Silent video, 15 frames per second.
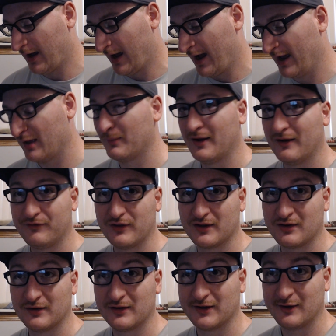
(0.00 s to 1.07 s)
IMF that's
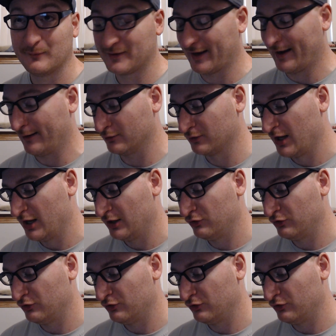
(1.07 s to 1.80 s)
hunting him down.